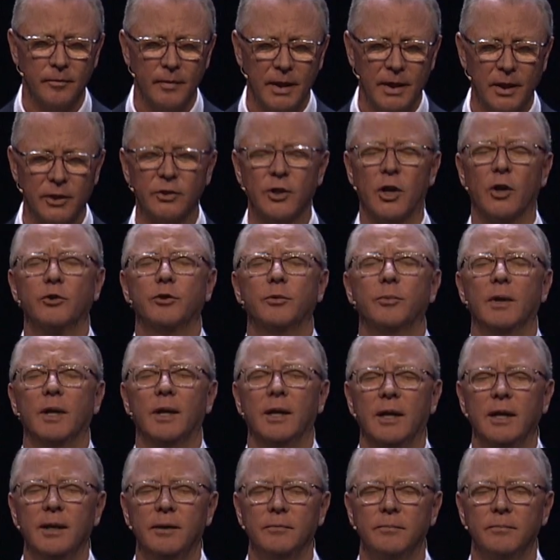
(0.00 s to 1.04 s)
Because
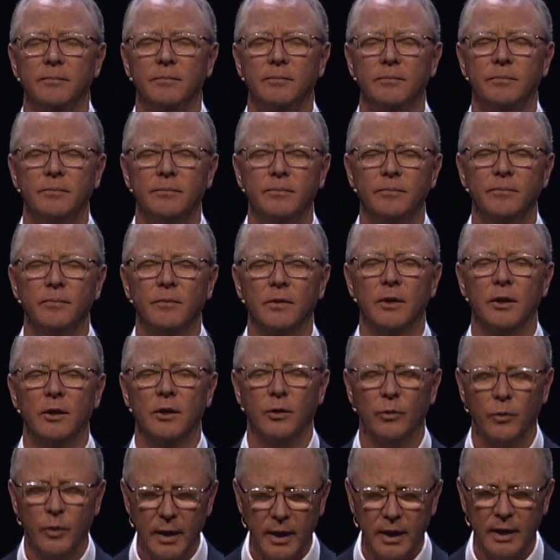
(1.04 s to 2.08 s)
ultimately,
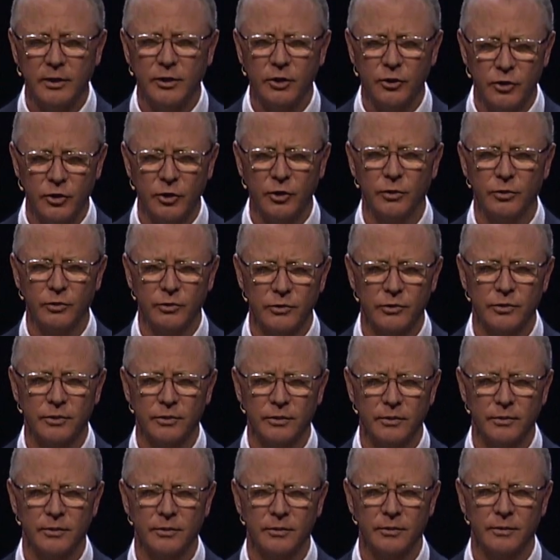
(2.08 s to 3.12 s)
we get to
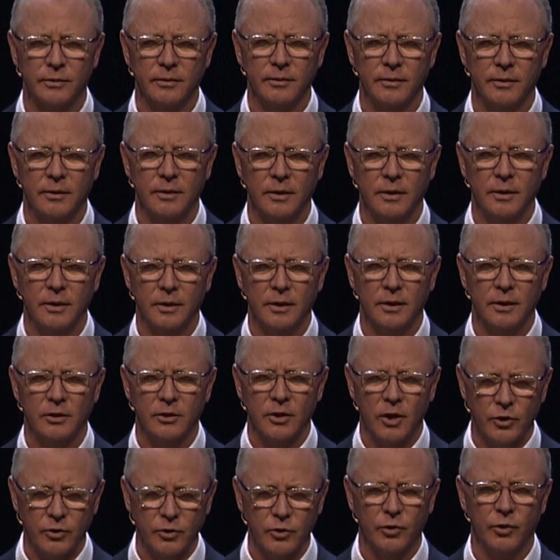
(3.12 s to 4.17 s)
choose.
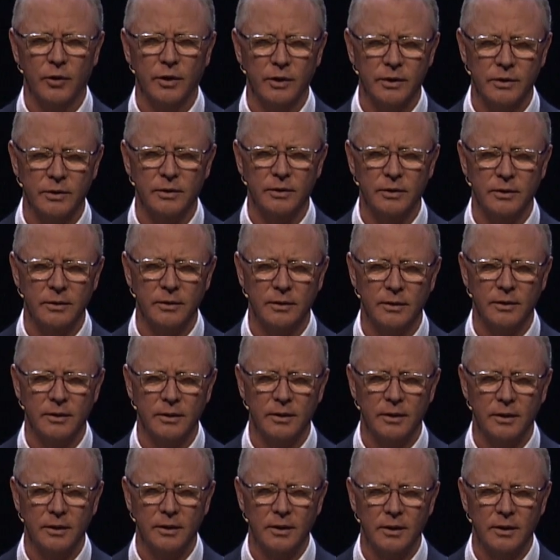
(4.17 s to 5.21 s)
It's our choice.
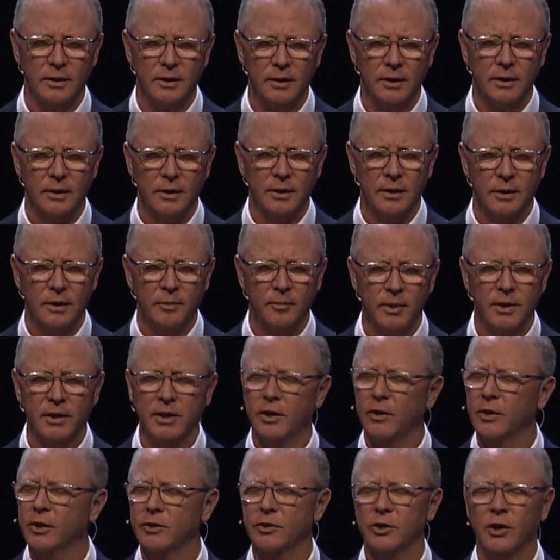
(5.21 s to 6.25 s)
But
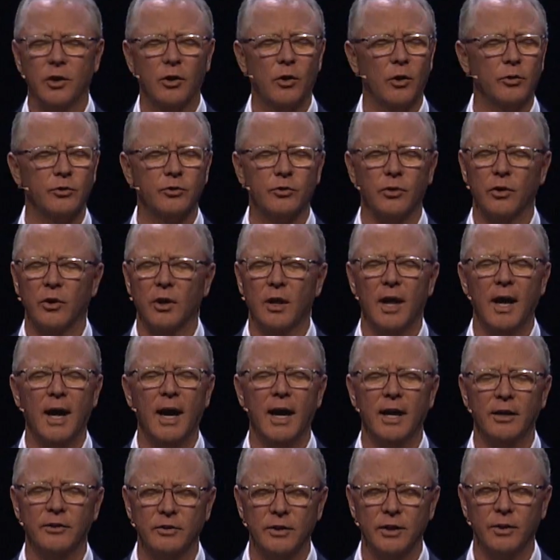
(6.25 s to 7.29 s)
there is a cultural
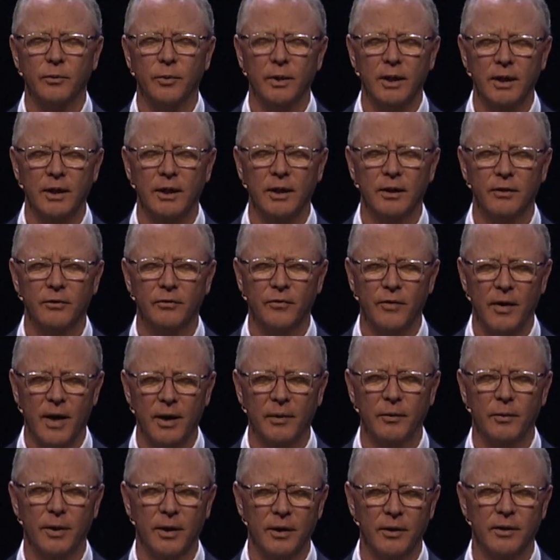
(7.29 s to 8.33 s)
clash that we
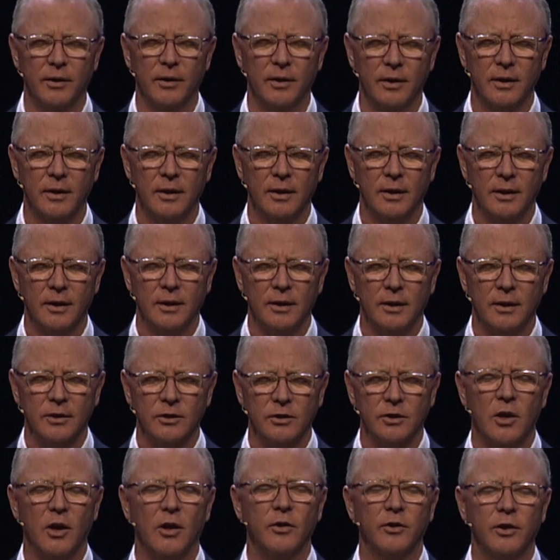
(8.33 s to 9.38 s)
fight with.
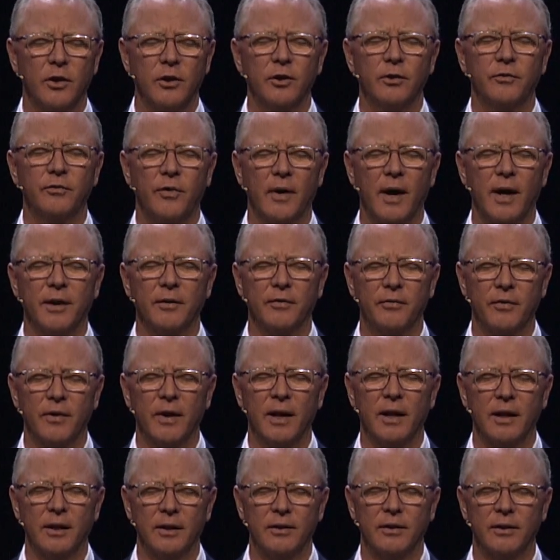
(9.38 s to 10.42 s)
It's called the good fight of
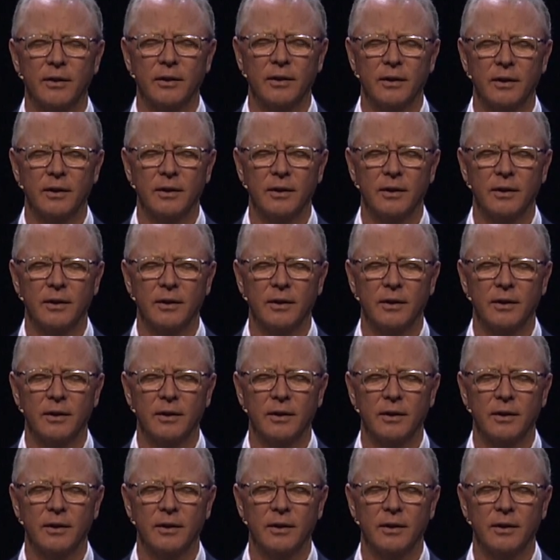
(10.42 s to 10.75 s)
faith.